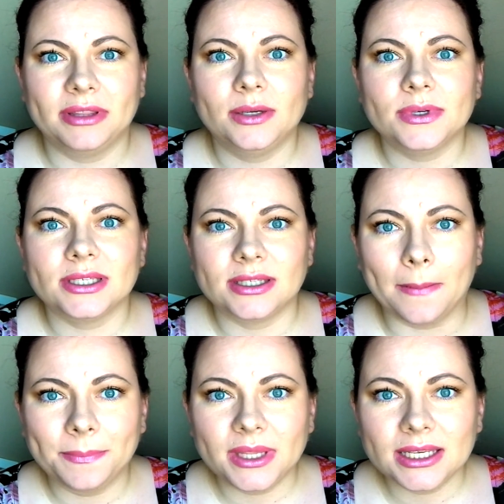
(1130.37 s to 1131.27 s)
but there was
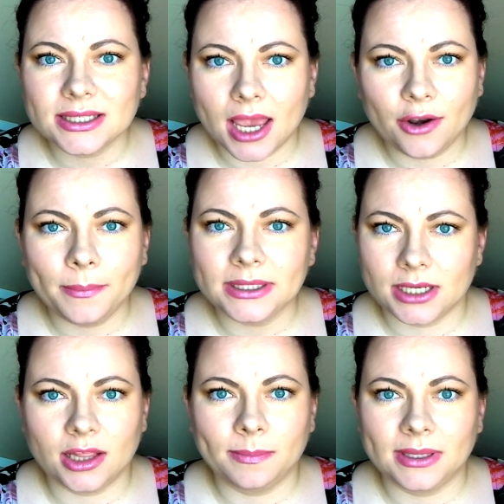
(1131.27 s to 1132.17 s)
something inside of me
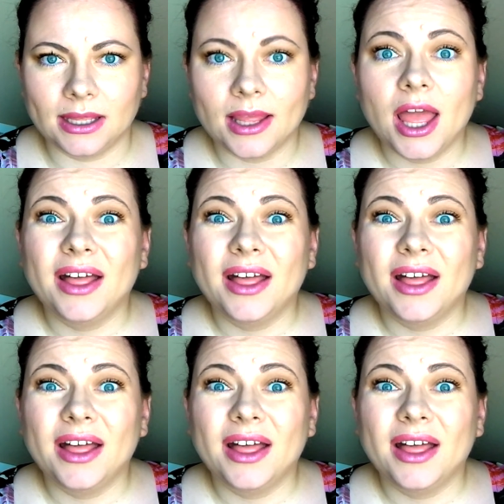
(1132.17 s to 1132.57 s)
telling me that